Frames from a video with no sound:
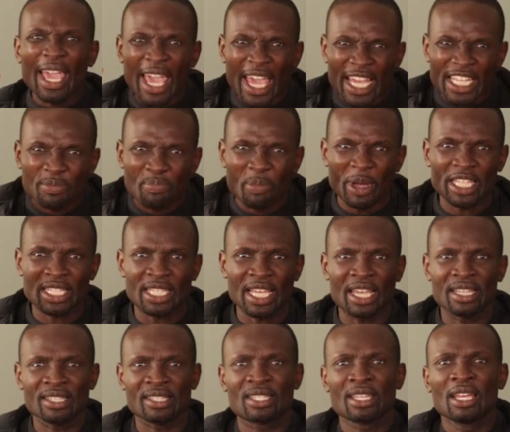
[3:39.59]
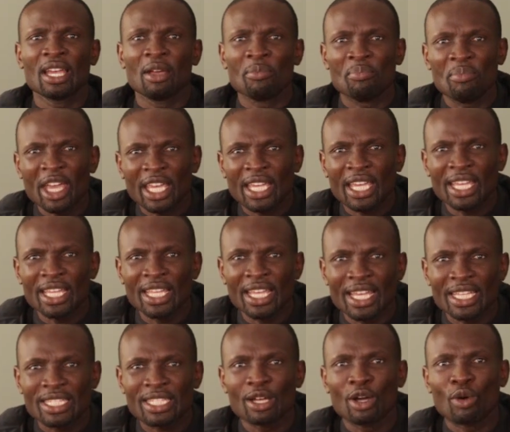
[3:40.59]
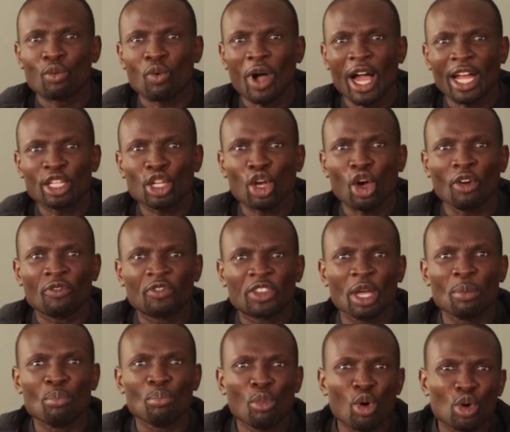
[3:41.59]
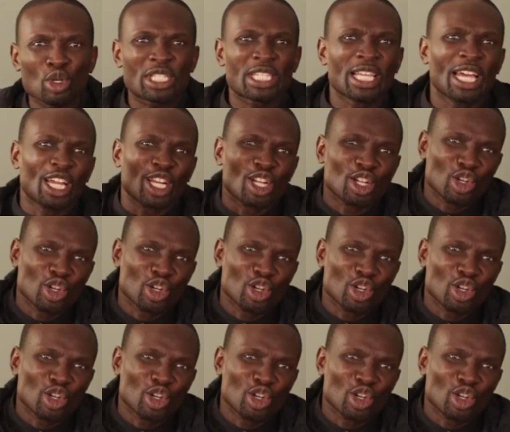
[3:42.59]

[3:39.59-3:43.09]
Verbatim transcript: 8% making it one of the most